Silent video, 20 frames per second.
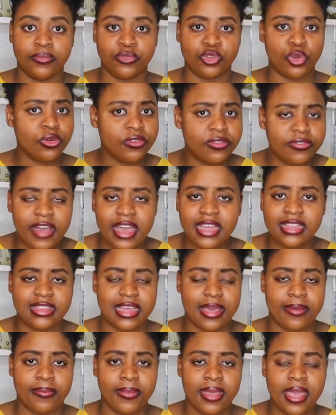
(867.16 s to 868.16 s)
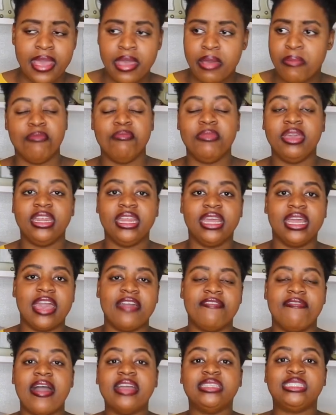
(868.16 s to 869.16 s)
don't fight them. Meaning
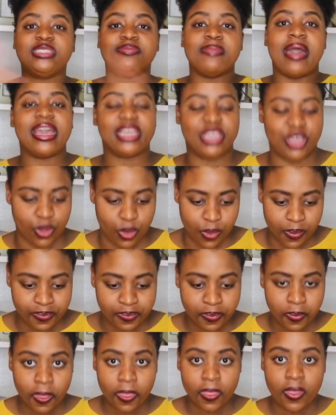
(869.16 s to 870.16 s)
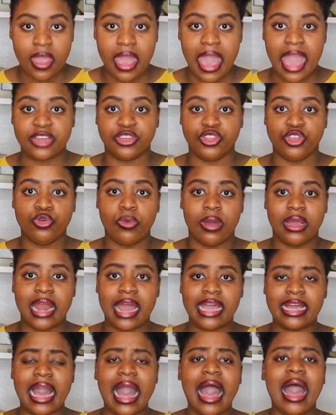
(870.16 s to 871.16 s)
if I smack you, and you are
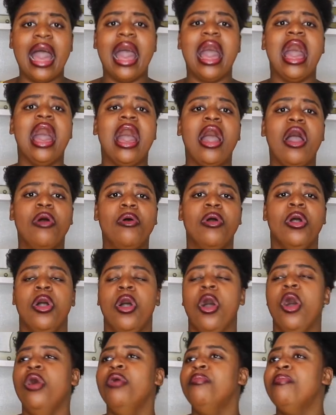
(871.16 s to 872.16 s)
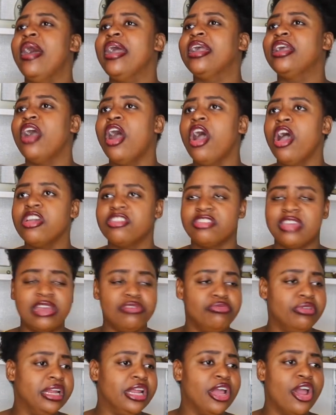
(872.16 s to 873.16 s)
like, ow, oh my gosh,
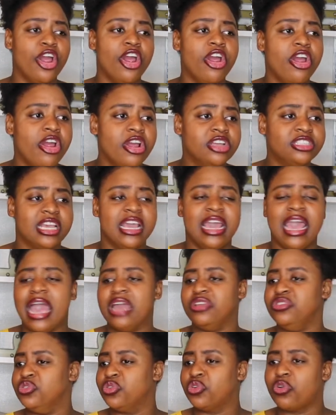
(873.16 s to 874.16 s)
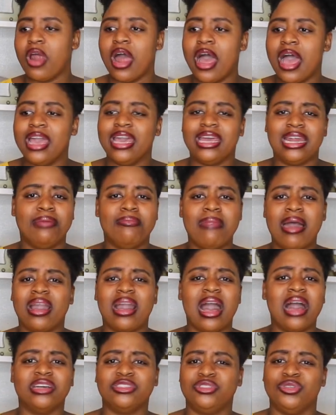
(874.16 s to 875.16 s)
that really hurts. And you cry, and I'm
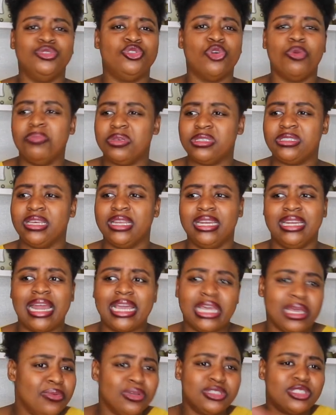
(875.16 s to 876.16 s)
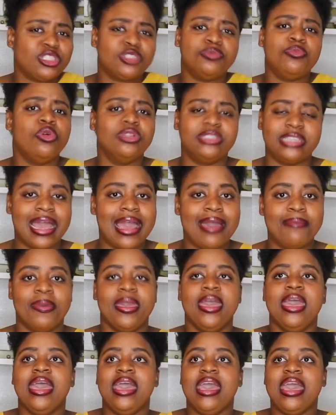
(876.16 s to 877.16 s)
like, ah, dude, don't be silly. Like, it was a small tap